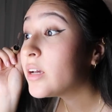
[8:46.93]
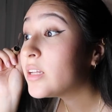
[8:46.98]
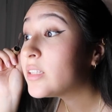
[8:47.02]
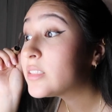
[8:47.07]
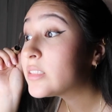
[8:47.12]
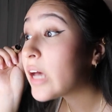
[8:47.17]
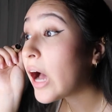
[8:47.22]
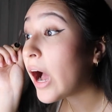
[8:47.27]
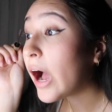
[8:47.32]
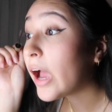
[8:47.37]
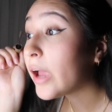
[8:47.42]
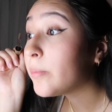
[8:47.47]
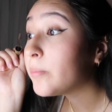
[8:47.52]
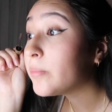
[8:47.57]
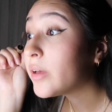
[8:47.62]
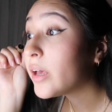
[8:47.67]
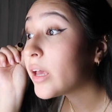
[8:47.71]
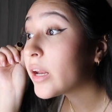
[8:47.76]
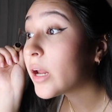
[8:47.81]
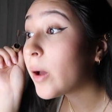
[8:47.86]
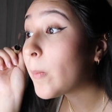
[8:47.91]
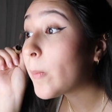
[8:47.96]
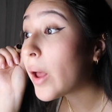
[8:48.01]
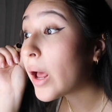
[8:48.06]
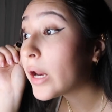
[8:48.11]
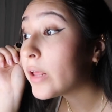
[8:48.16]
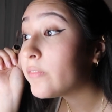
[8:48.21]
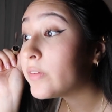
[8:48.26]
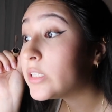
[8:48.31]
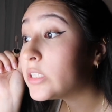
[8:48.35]
It's time, and I'm
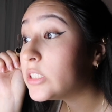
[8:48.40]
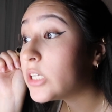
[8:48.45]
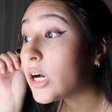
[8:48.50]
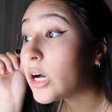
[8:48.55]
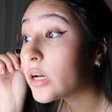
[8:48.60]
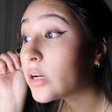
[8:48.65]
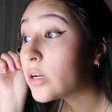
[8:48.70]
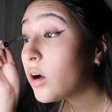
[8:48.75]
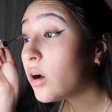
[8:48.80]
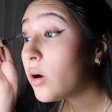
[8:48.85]
not even done.